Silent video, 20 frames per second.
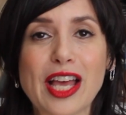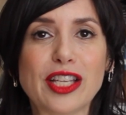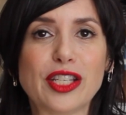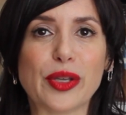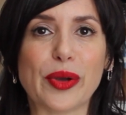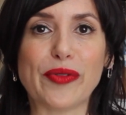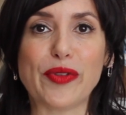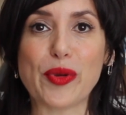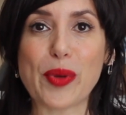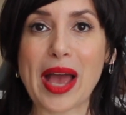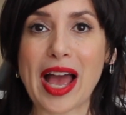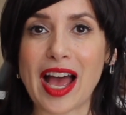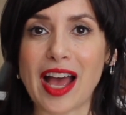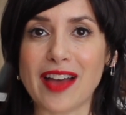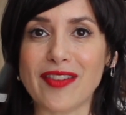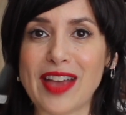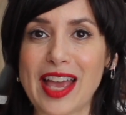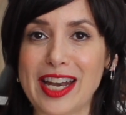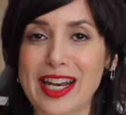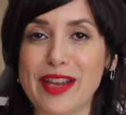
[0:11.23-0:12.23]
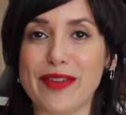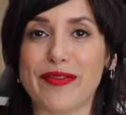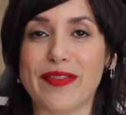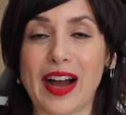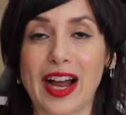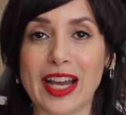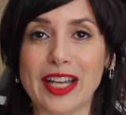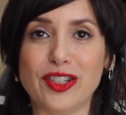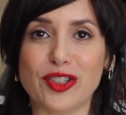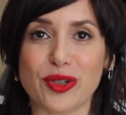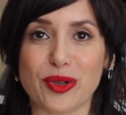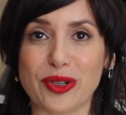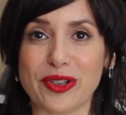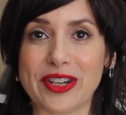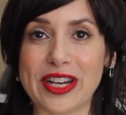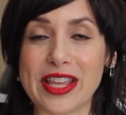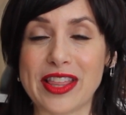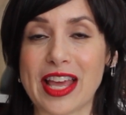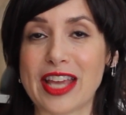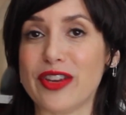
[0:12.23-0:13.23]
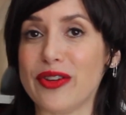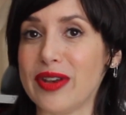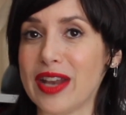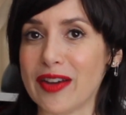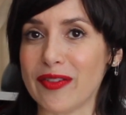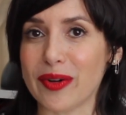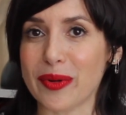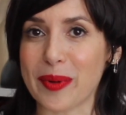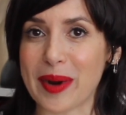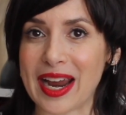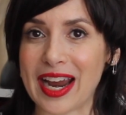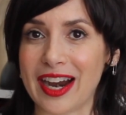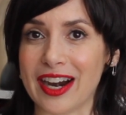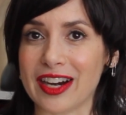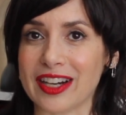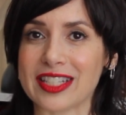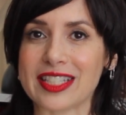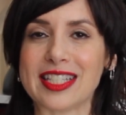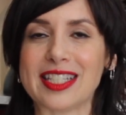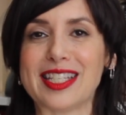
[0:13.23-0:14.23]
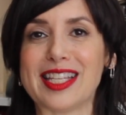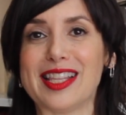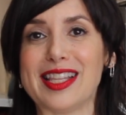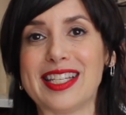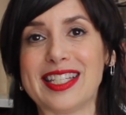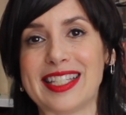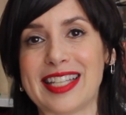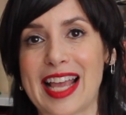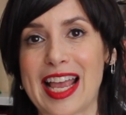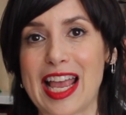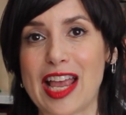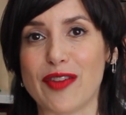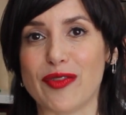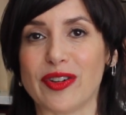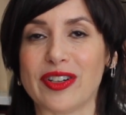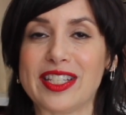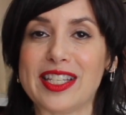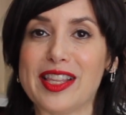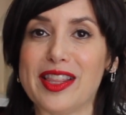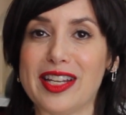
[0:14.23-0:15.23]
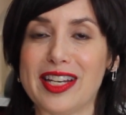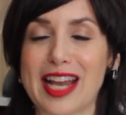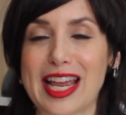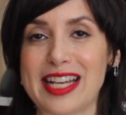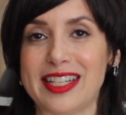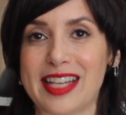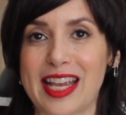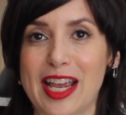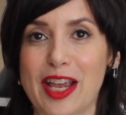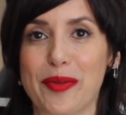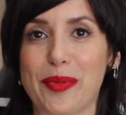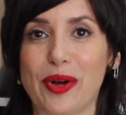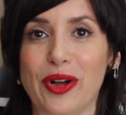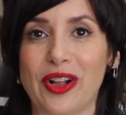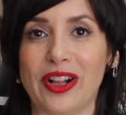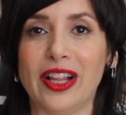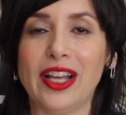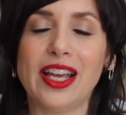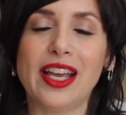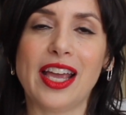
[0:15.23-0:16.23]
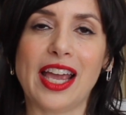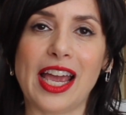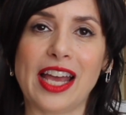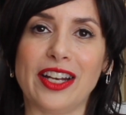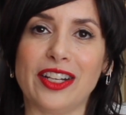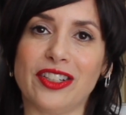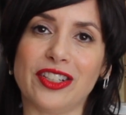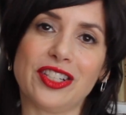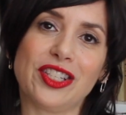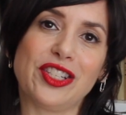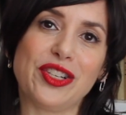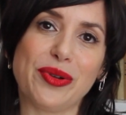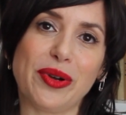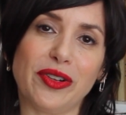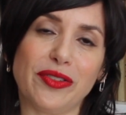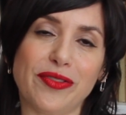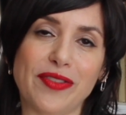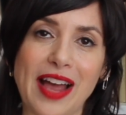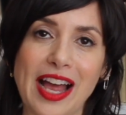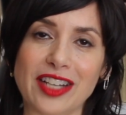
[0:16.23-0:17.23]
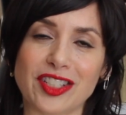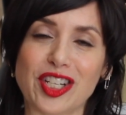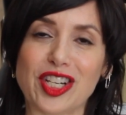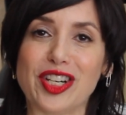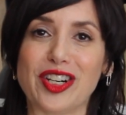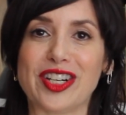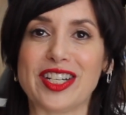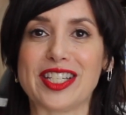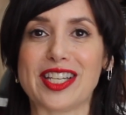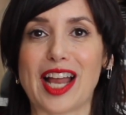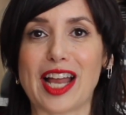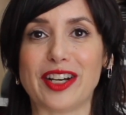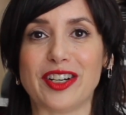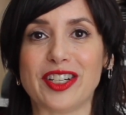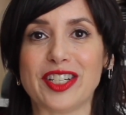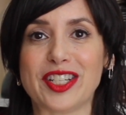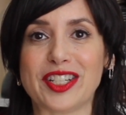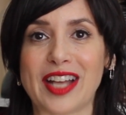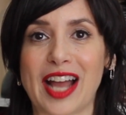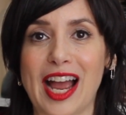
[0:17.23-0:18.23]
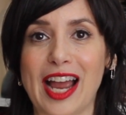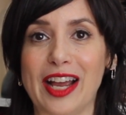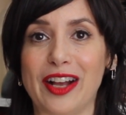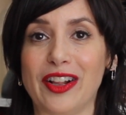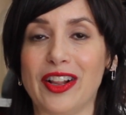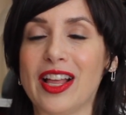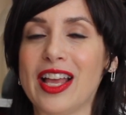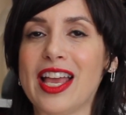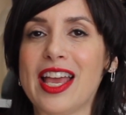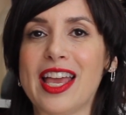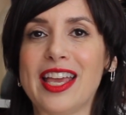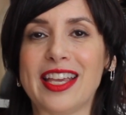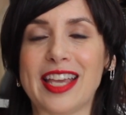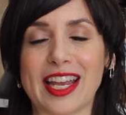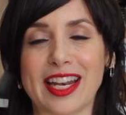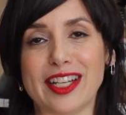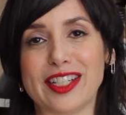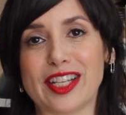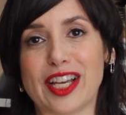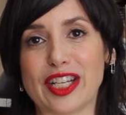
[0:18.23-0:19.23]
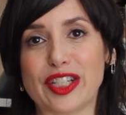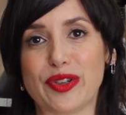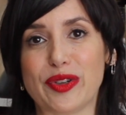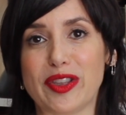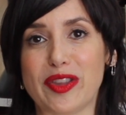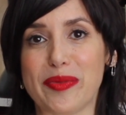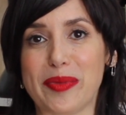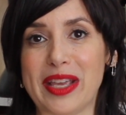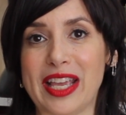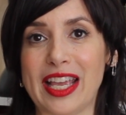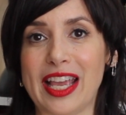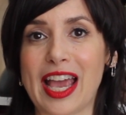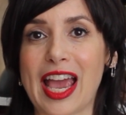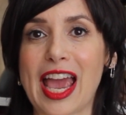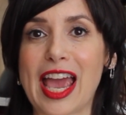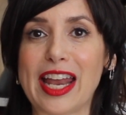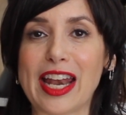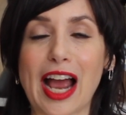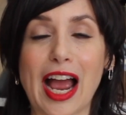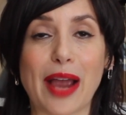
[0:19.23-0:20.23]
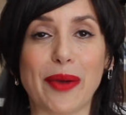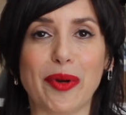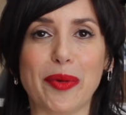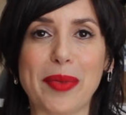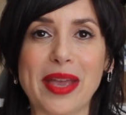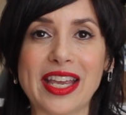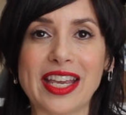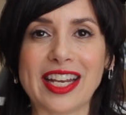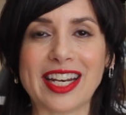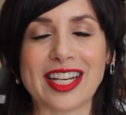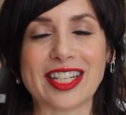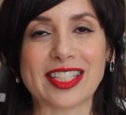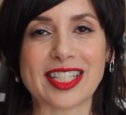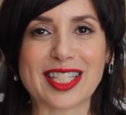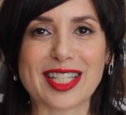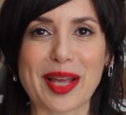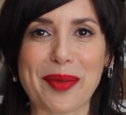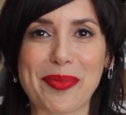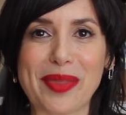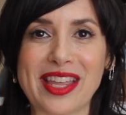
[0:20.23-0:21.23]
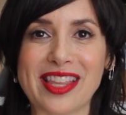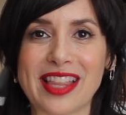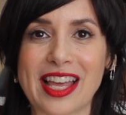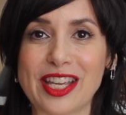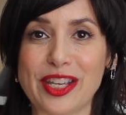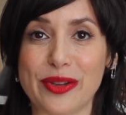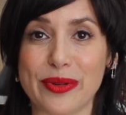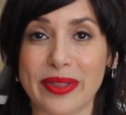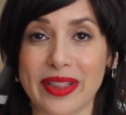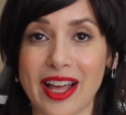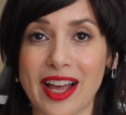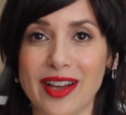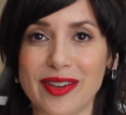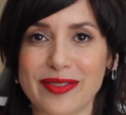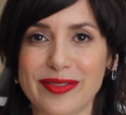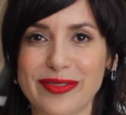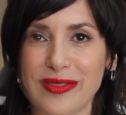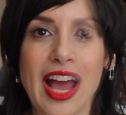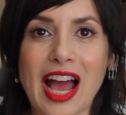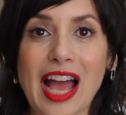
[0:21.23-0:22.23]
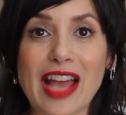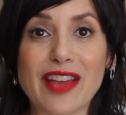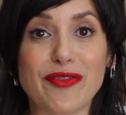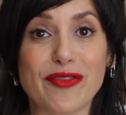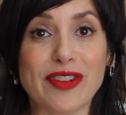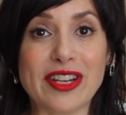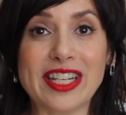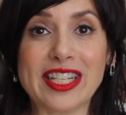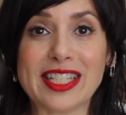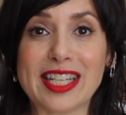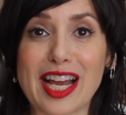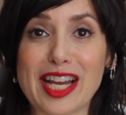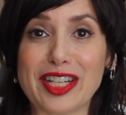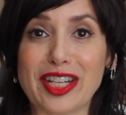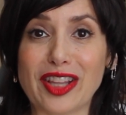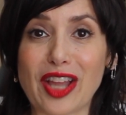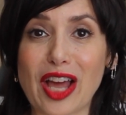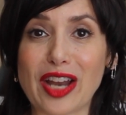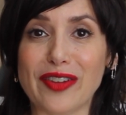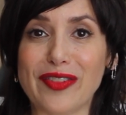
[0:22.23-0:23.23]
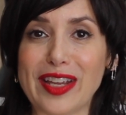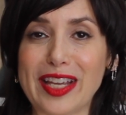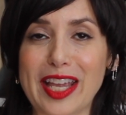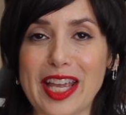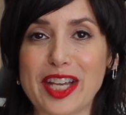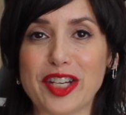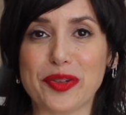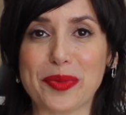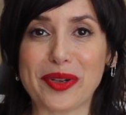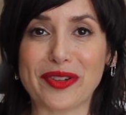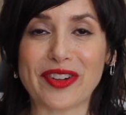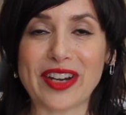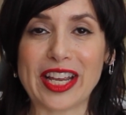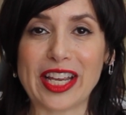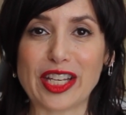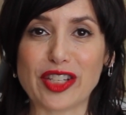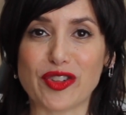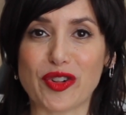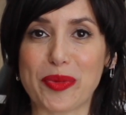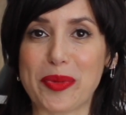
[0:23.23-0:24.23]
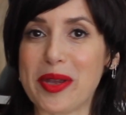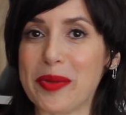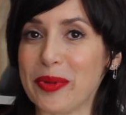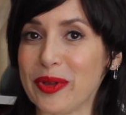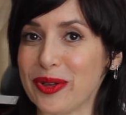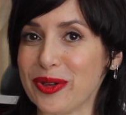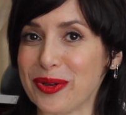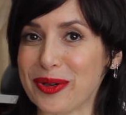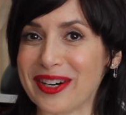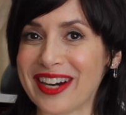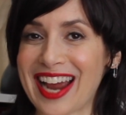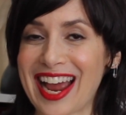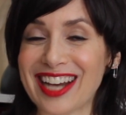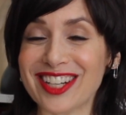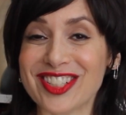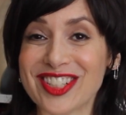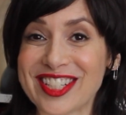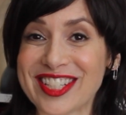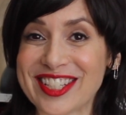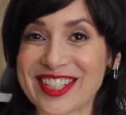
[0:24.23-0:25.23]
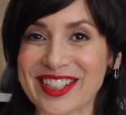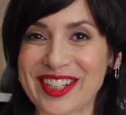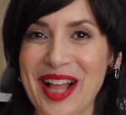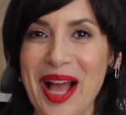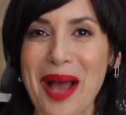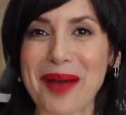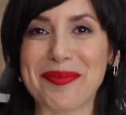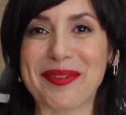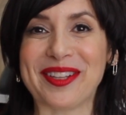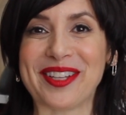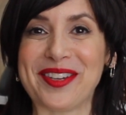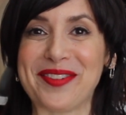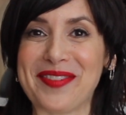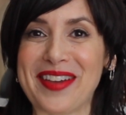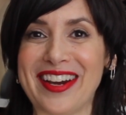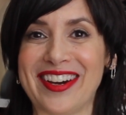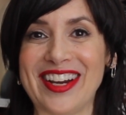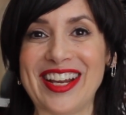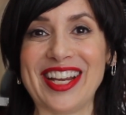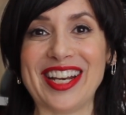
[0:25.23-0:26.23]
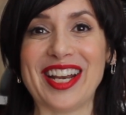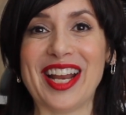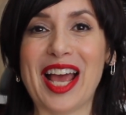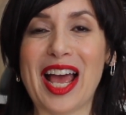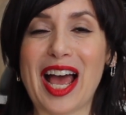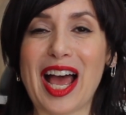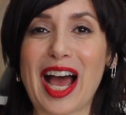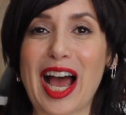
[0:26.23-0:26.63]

So if you have any fine jewelry that you never wear because it's in the safe or it's in the night table and it looks too old-fashioned or it's not your style, get in touch with me and I will make it into something that you love. I've redesigned a lot of engagement rings for people who are actually still happily married.